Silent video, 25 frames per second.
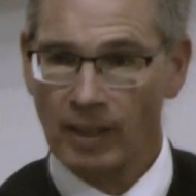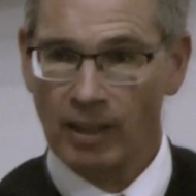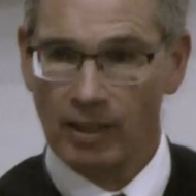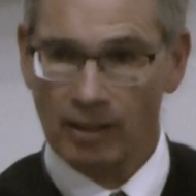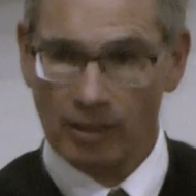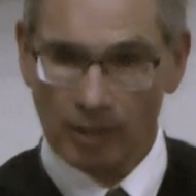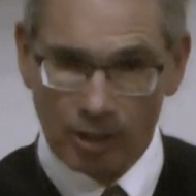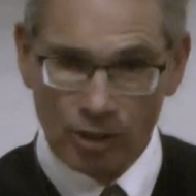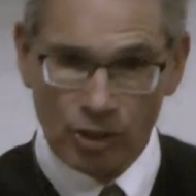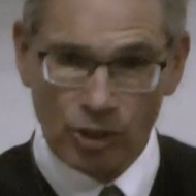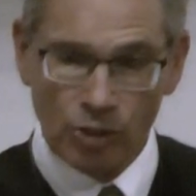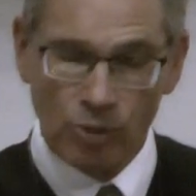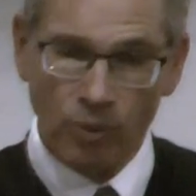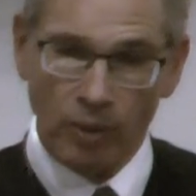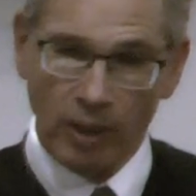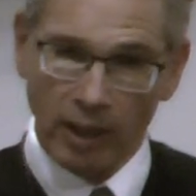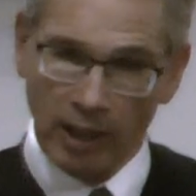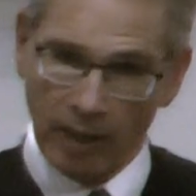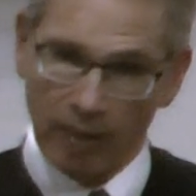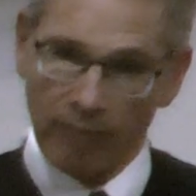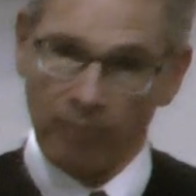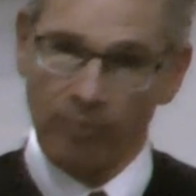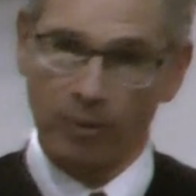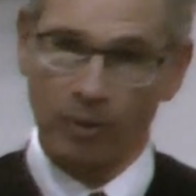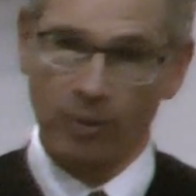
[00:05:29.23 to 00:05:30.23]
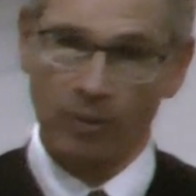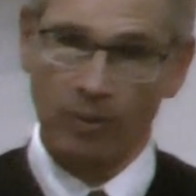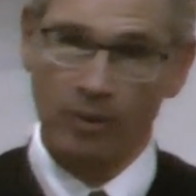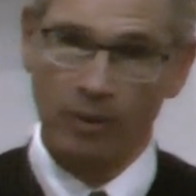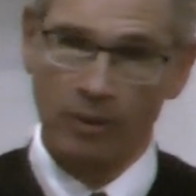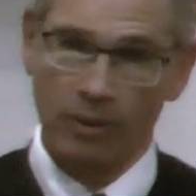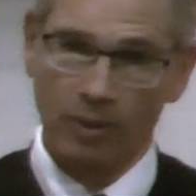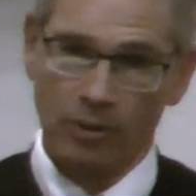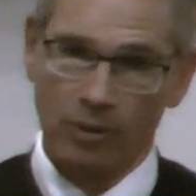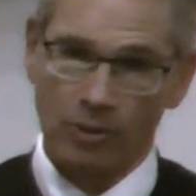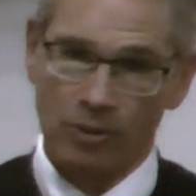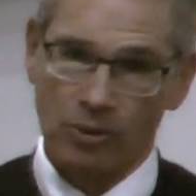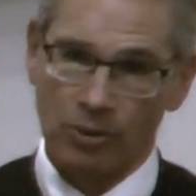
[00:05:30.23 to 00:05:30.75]
Did you ever
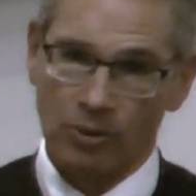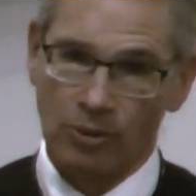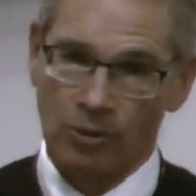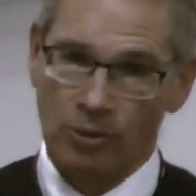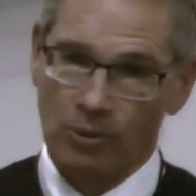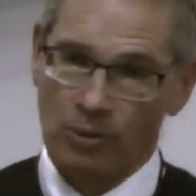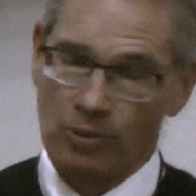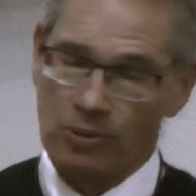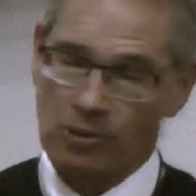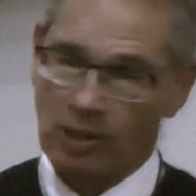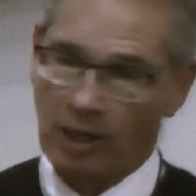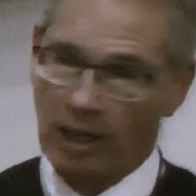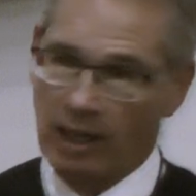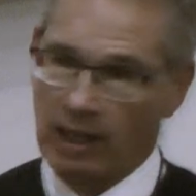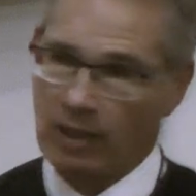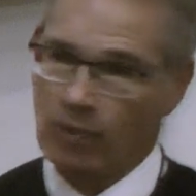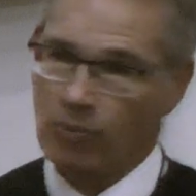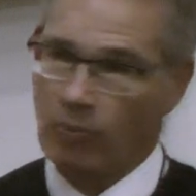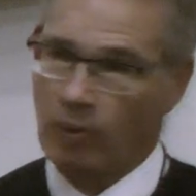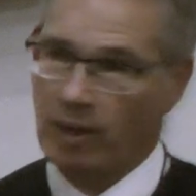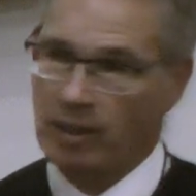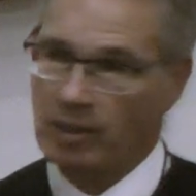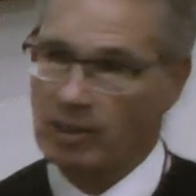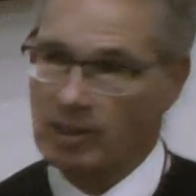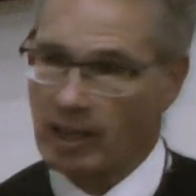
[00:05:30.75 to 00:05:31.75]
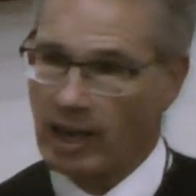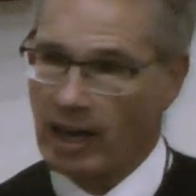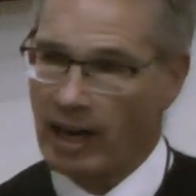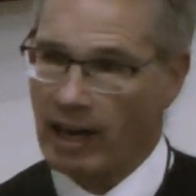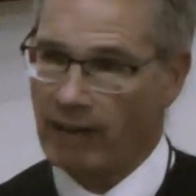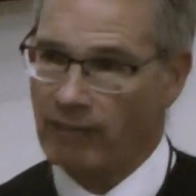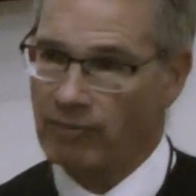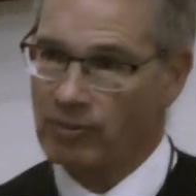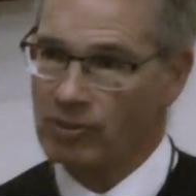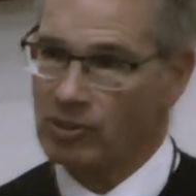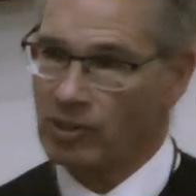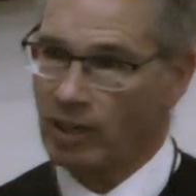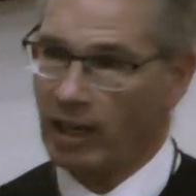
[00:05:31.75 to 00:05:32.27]
seduce anyone to
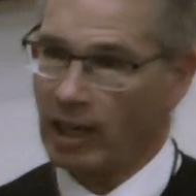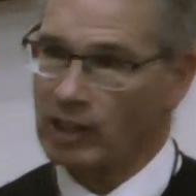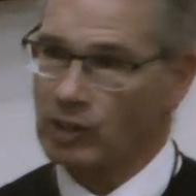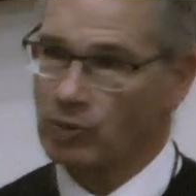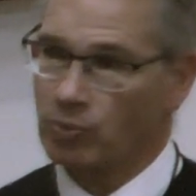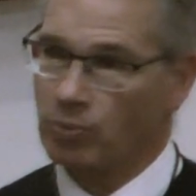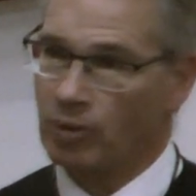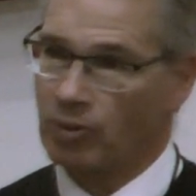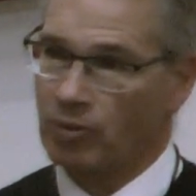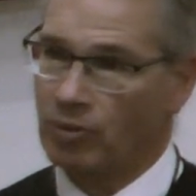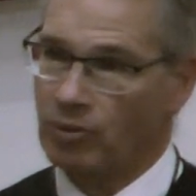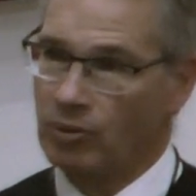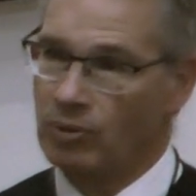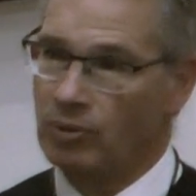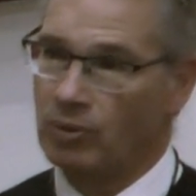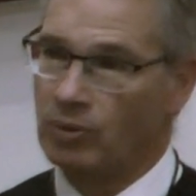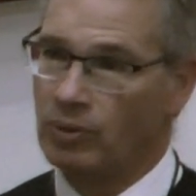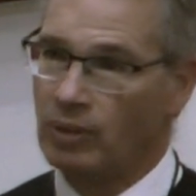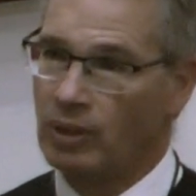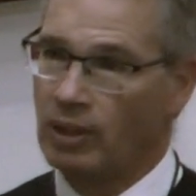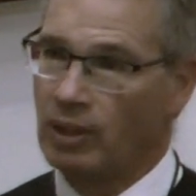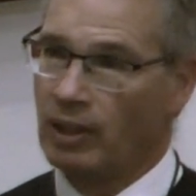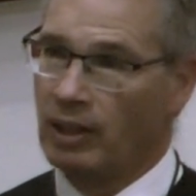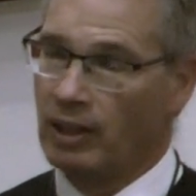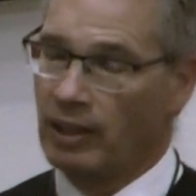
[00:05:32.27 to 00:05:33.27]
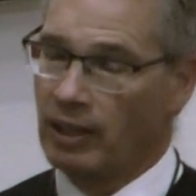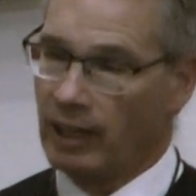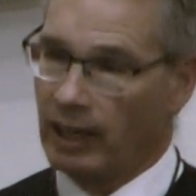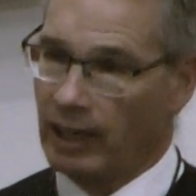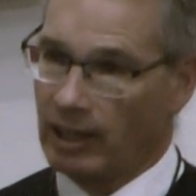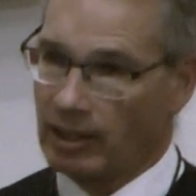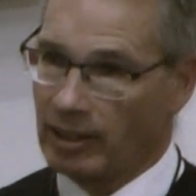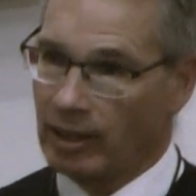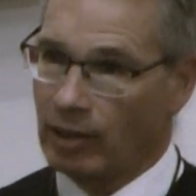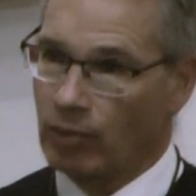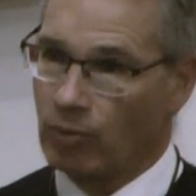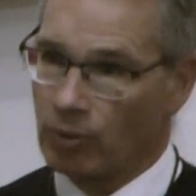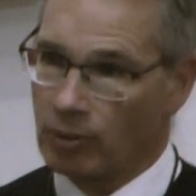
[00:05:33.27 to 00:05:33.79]
have sex with you
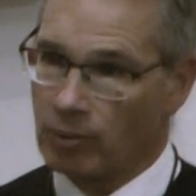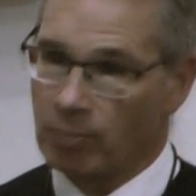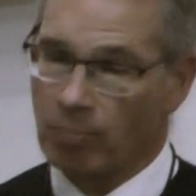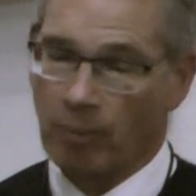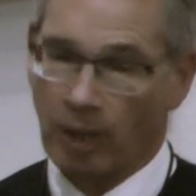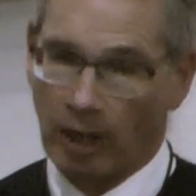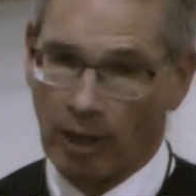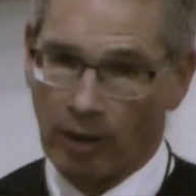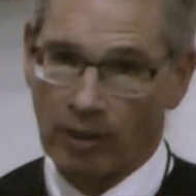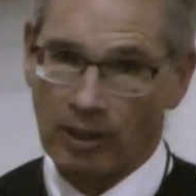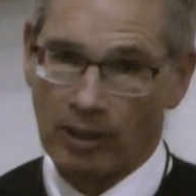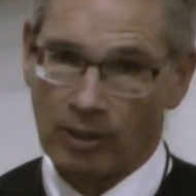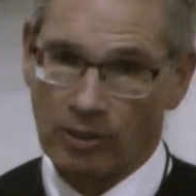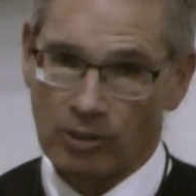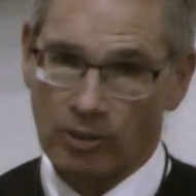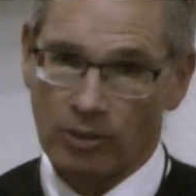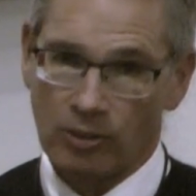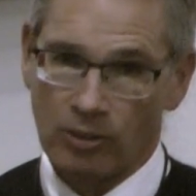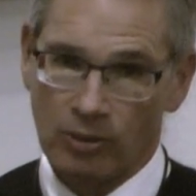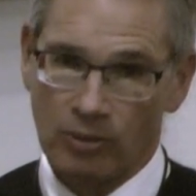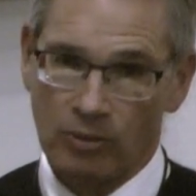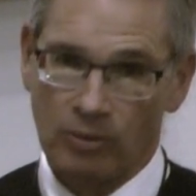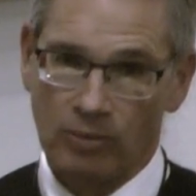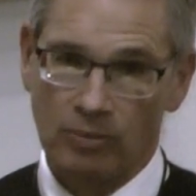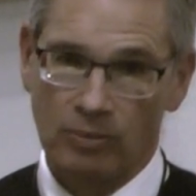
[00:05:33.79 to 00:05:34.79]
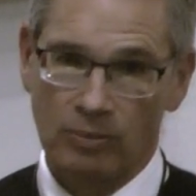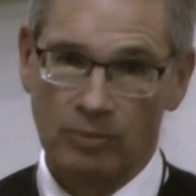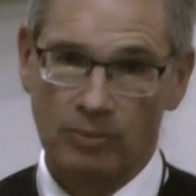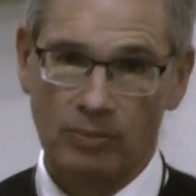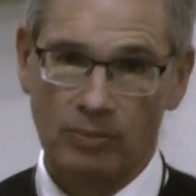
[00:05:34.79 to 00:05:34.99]
and they weren't married to you?